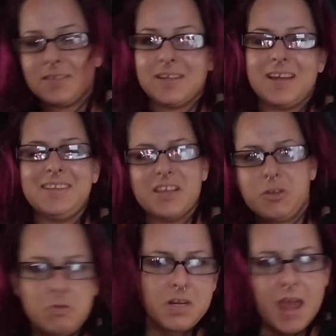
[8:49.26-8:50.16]
He's like,
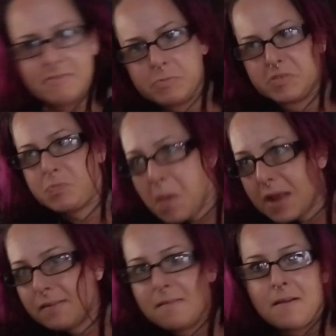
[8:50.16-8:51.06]
you need to have some respect.
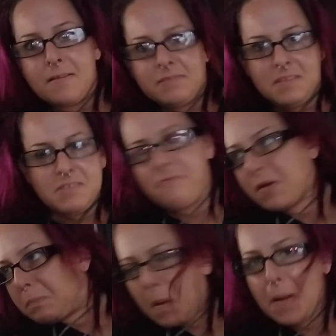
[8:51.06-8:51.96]
This is a
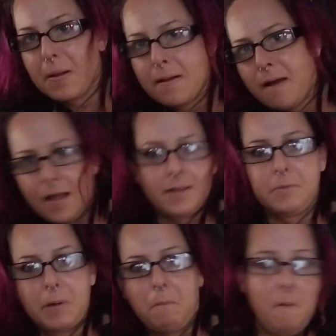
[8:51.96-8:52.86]
fucking park. I can do
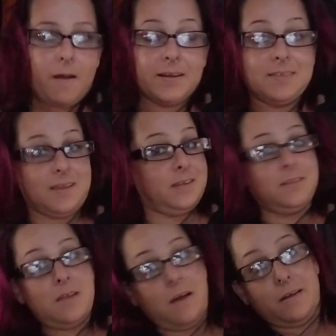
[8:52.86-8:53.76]
what I want. And he's like,
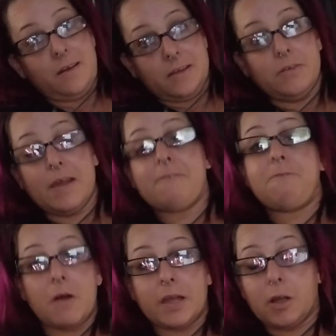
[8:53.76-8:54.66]
no, you can't
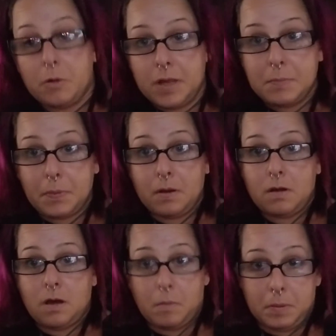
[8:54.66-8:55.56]
fucking creep
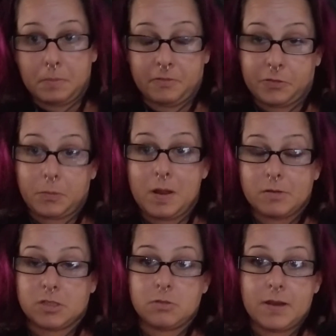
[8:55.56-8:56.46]
on people for 3
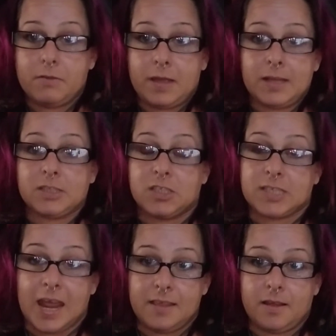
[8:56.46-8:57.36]
hours straight. You can't just
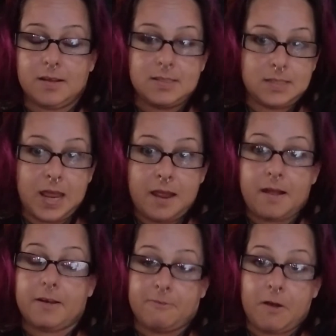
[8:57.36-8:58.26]
stand there and stare
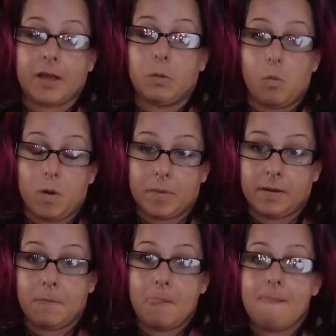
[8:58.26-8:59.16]
at a fucking
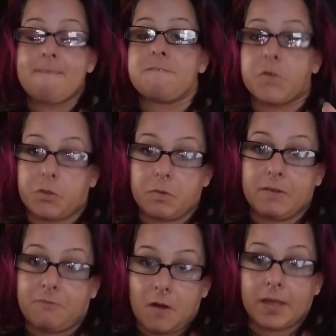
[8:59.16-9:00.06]
woman for 3
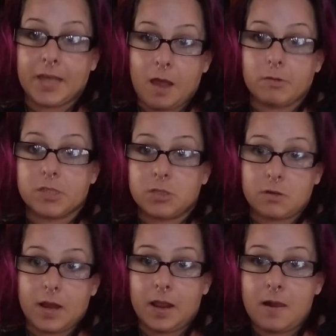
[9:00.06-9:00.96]
fucking hours
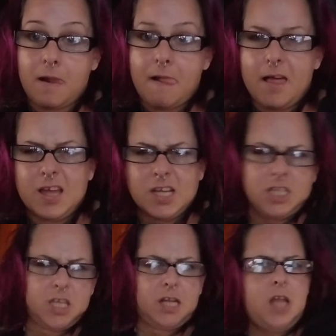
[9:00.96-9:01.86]
straight.
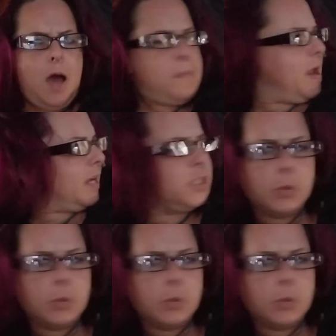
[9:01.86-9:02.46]
He's like, no, man, I can do